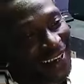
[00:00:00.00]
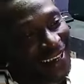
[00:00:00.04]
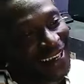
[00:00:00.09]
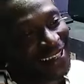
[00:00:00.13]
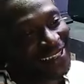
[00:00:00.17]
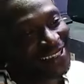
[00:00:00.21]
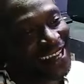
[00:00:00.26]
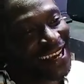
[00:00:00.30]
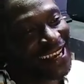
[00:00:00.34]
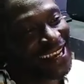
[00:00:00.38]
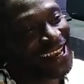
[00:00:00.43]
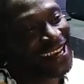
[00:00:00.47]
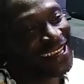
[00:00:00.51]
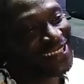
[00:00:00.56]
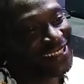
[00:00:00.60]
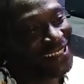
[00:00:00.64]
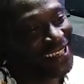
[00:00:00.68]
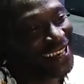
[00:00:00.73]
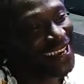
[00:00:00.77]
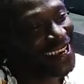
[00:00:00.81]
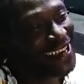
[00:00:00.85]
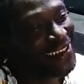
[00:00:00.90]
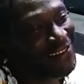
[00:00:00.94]
It's Alex
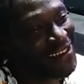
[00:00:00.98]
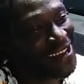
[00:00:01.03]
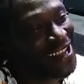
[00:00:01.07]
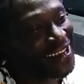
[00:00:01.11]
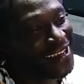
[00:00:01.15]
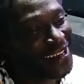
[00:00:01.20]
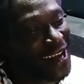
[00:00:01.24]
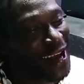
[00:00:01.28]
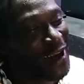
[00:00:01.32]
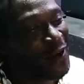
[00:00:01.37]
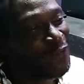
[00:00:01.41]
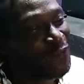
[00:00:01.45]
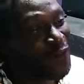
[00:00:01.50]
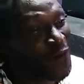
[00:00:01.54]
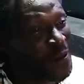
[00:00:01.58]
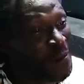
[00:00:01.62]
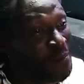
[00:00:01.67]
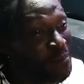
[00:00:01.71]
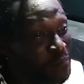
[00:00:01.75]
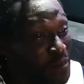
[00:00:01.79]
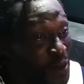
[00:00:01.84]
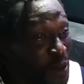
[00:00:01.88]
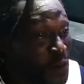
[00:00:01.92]
say he really come for a
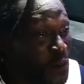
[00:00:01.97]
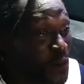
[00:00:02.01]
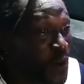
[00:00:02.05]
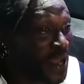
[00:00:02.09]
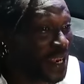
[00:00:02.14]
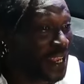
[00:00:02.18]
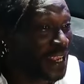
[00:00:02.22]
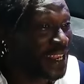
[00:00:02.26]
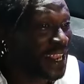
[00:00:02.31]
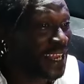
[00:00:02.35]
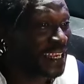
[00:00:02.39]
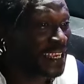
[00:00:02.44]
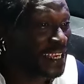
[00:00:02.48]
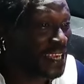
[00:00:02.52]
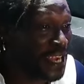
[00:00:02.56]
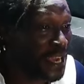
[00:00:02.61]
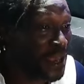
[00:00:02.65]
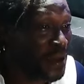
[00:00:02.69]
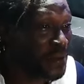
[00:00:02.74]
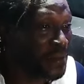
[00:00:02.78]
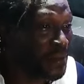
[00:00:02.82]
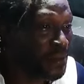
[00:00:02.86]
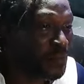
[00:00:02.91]
big one in the
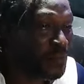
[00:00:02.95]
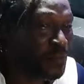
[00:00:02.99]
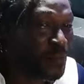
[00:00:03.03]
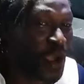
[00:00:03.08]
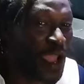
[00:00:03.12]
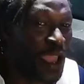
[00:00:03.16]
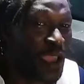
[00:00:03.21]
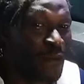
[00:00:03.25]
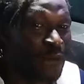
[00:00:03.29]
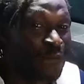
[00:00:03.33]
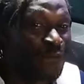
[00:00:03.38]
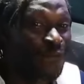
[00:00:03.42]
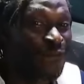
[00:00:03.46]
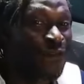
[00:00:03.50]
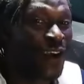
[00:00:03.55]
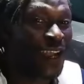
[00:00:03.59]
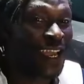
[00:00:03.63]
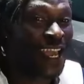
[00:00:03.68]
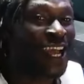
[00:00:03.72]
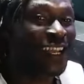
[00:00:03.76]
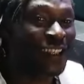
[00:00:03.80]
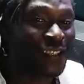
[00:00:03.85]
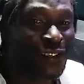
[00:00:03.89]
game. But he
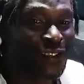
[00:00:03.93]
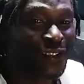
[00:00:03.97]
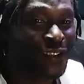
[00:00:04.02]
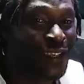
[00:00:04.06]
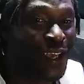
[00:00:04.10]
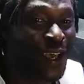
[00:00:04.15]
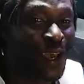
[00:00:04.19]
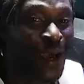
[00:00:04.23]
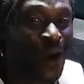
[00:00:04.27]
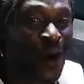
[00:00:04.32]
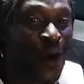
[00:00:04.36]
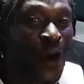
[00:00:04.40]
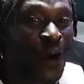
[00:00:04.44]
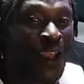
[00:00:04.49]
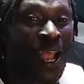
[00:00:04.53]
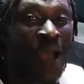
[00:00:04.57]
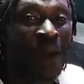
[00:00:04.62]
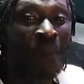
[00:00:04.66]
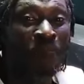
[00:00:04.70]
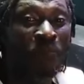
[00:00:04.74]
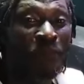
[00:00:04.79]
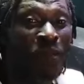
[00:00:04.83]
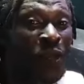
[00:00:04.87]
forgets say
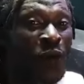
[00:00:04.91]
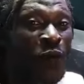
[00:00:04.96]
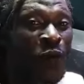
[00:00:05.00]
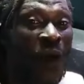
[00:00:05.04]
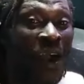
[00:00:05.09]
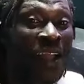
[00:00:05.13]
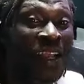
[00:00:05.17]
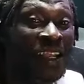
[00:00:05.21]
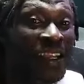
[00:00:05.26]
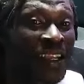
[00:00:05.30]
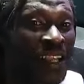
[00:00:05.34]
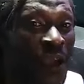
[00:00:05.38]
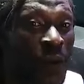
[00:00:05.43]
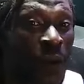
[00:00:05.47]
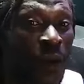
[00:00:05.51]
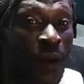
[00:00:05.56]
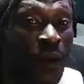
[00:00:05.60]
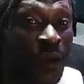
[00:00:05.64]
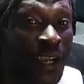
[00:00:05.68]
other big one in there we go